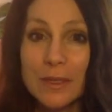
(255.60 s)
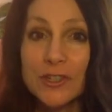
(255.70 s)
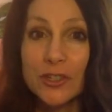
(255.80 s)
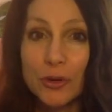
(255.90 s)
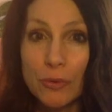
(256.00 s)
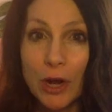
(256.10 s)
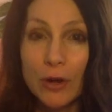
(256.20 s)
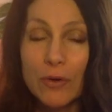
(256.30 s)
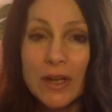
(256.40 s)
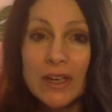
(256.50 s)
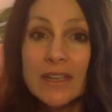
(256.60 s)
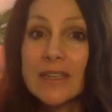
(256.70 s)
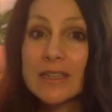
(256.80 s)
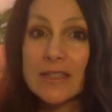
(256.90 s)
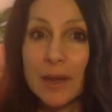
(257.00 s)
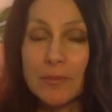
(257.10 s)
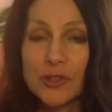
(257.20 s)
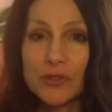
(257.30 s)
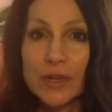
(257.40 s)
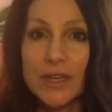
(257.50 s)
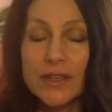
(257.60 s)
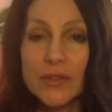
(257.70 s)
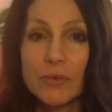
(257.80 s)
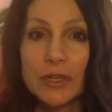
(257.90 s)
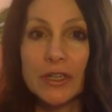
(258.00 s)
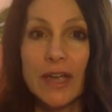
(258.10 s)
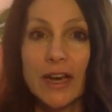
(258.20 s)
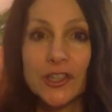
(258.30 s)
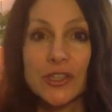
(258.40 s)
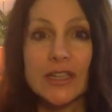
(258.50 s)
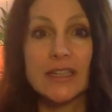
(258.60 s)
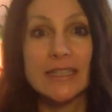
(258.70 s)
to grow. Some trees will actually